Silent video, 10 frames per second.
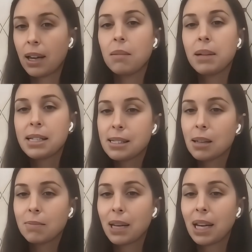And by
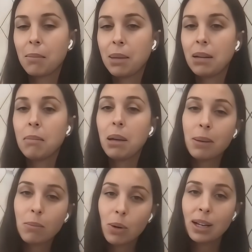setback, I mean
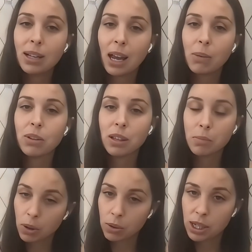maybe one night where they
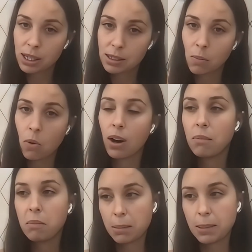protest more,
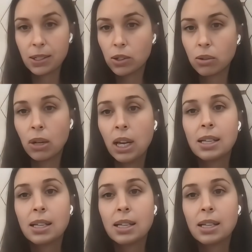maybe two.